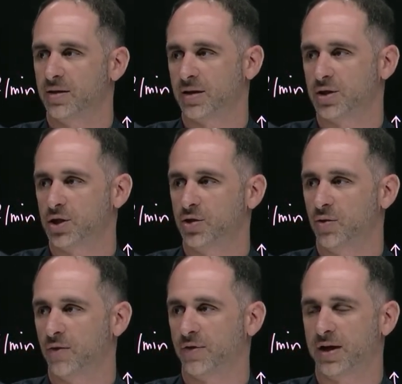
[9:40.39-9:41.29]
You had
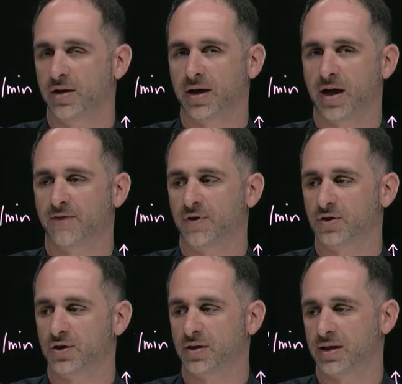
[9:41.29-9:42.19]
2 over here that got
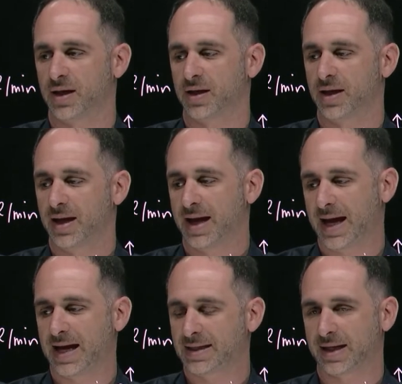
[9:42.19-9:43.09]
filtered, and then
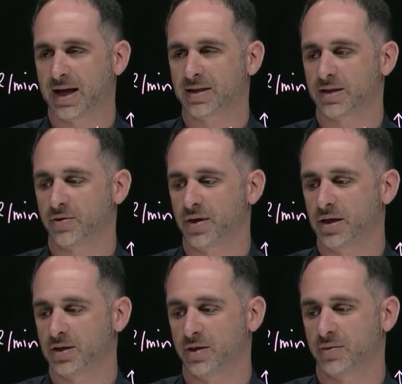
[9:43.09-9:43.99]
8 that got
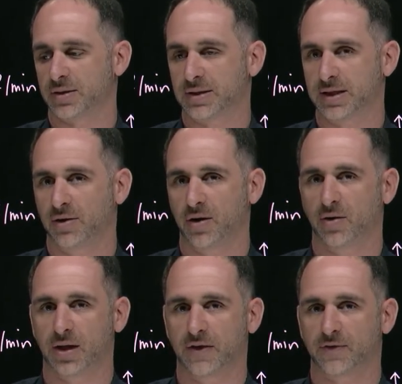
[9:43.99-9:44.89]
secreted, so there was
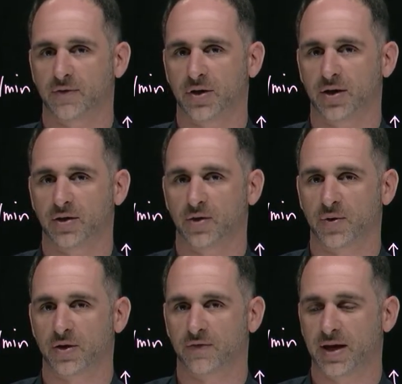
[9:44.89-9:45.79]
0 left over here in the
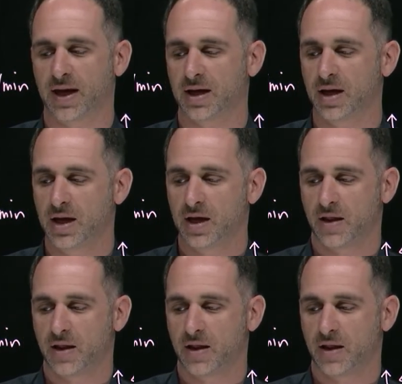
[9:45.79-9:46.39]
renal vein.